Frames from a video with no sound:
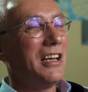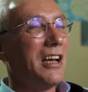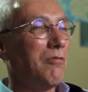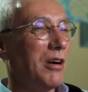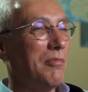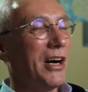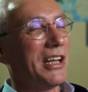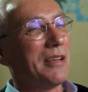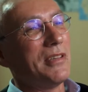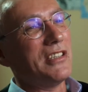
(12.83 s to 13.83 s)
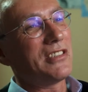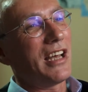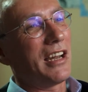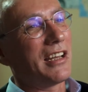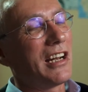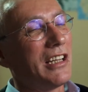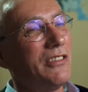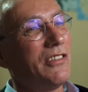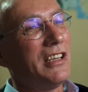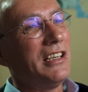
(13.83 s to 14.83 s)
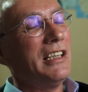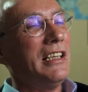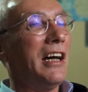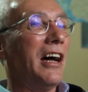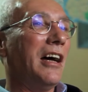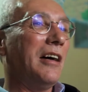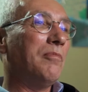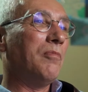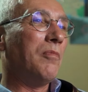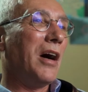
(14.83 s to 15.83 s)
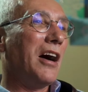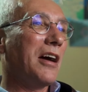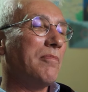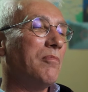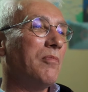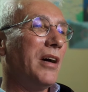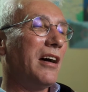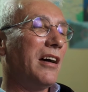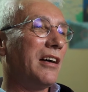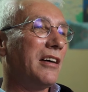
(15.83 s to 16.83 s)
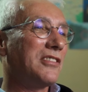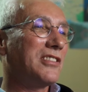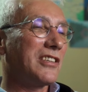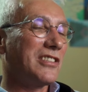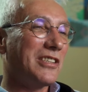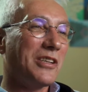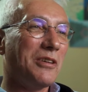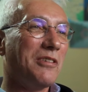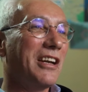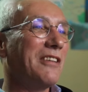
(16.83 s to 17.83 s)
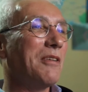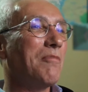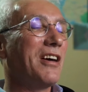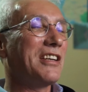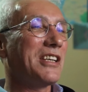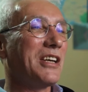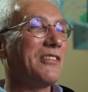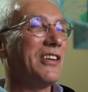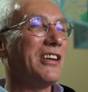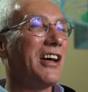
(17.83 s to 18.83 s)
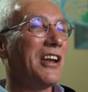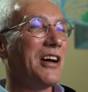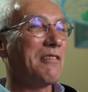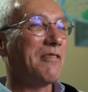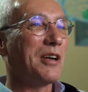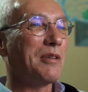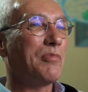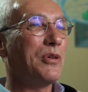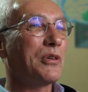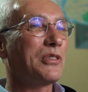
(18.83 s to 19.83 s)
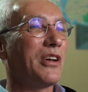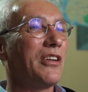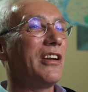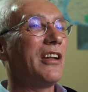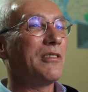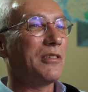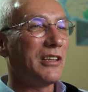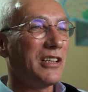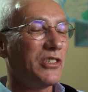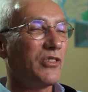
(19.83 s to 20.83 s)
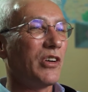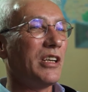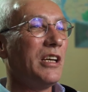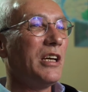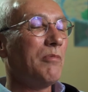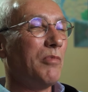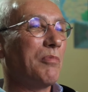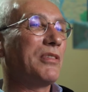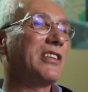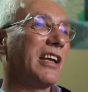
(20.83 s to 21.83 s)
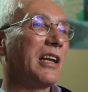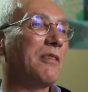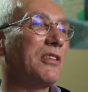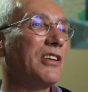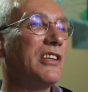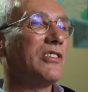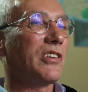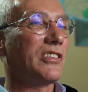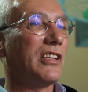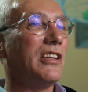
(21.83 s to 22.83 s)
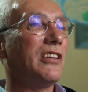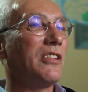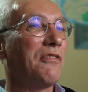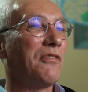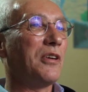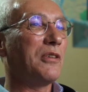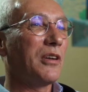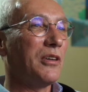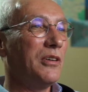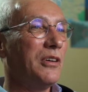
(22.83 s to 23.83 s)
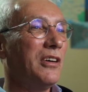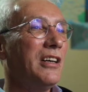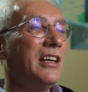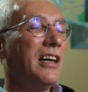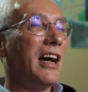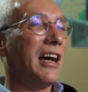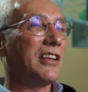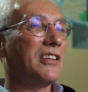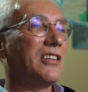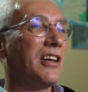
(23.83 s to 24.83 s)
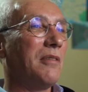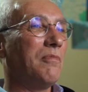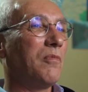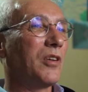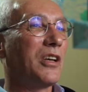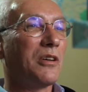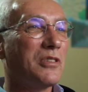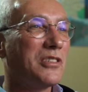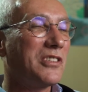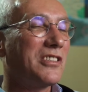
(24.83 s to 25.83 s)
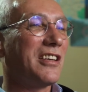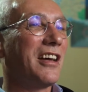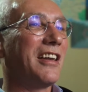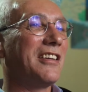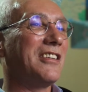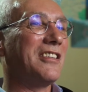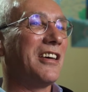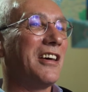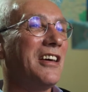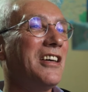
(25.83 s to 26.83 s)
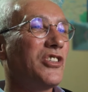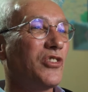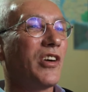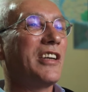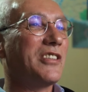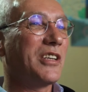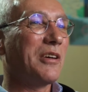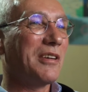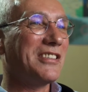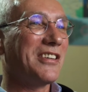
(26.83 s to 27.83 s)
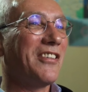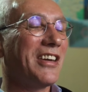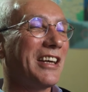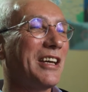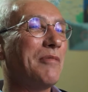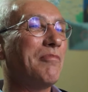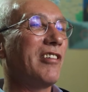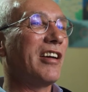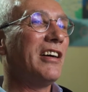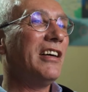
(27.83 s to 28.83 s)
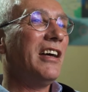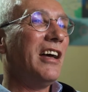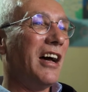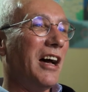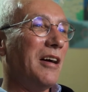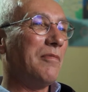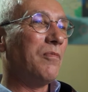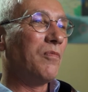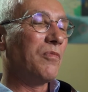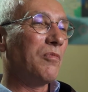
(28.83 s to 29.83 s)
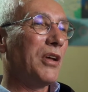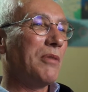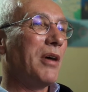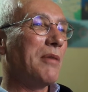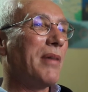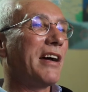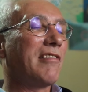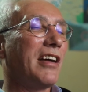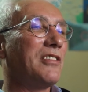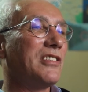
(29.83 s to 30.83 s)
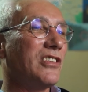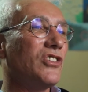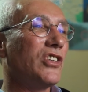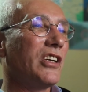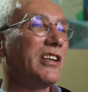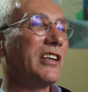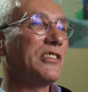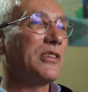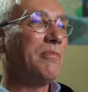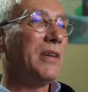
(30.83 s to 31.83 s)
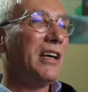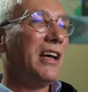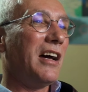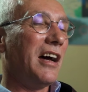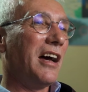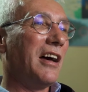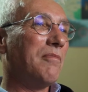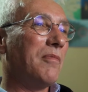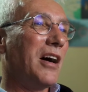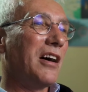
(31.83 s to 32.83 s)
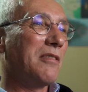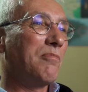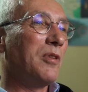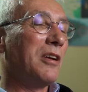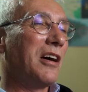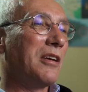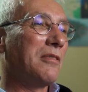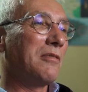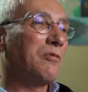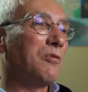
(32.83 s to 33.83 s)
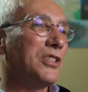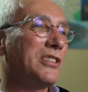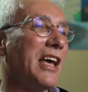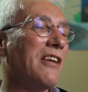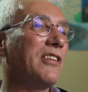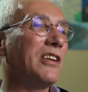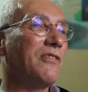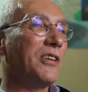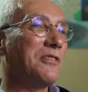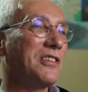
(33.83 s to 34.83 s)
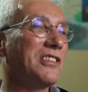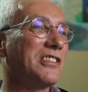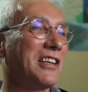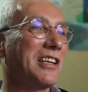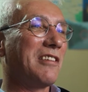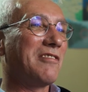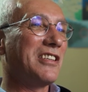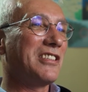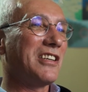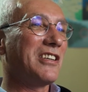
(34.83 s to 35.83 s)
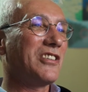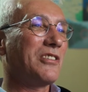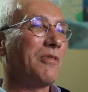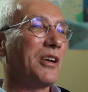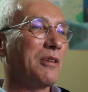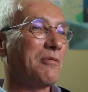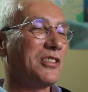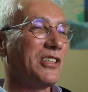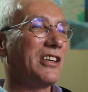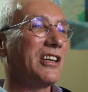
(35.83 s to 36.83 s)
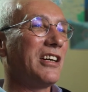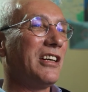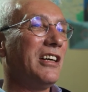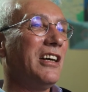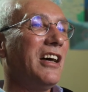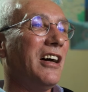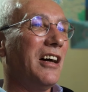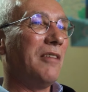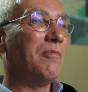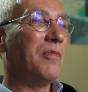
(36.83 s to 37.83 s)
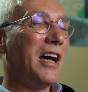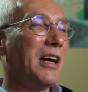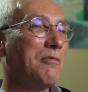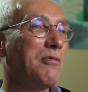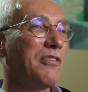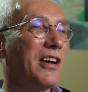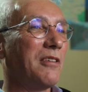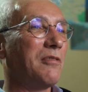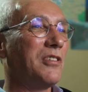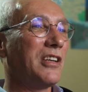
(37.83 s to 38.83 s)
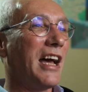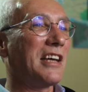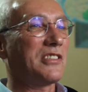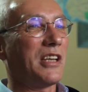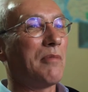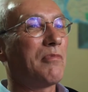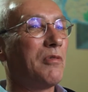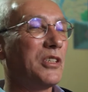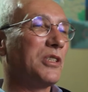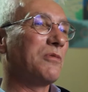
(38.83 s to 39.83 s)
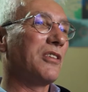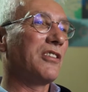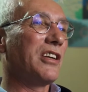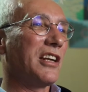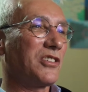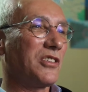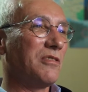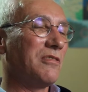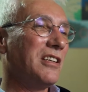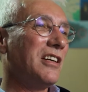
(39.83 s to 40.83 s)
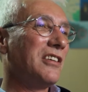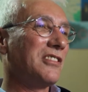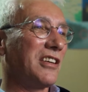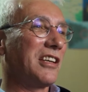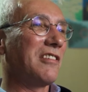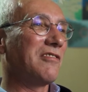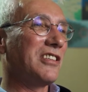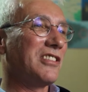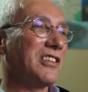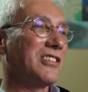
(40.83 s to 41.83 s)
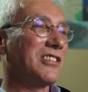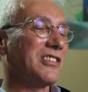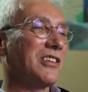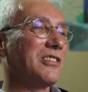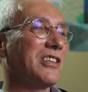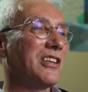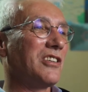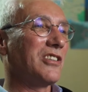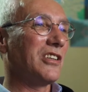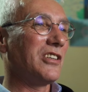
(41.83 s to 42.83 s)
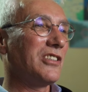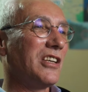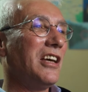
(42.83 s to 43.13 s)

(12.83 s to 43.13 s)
Well, my name is Alan Cleaver. Um, I'm uh, 62 and live in Whitehaven, and I write books on local history, but particularly with an interest in the folklore and um, ghosts and uh, strange goings on in Cumbria. Um, but my background is in journalism. Um, I, I was heavily involved in psychic research when I was younger, um, helped found ASSAP, which is one of the national psychic research associations